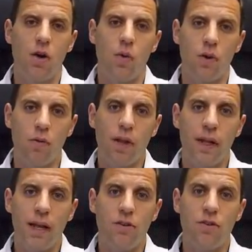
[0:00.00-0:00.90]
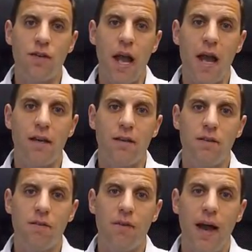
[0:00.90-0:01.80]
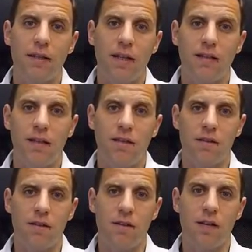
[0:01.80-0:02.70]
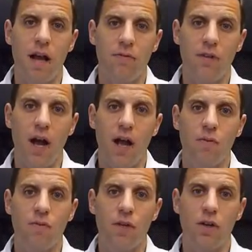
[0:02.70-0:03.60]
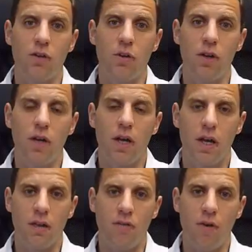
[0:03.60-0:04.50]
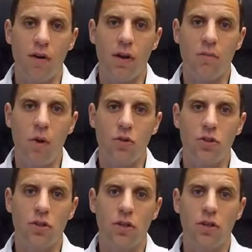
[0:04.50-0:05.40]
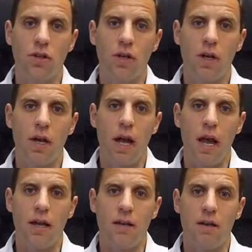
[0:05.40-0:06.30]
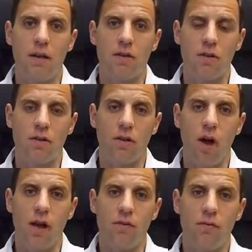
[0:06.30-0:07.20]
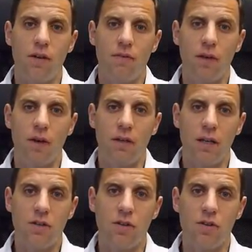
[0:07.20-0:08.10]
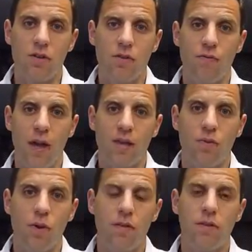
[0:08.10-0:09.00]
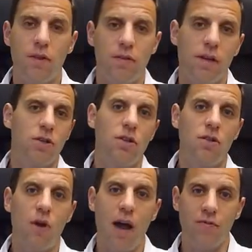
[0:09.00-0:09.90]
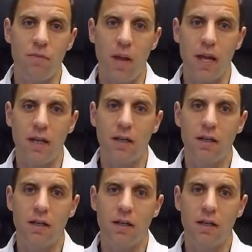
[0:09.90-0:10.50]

We really understand the fact that this is a tough time for you. It's very emotional, and there's a lot of difficult issues you're faced with, decisions you have to make,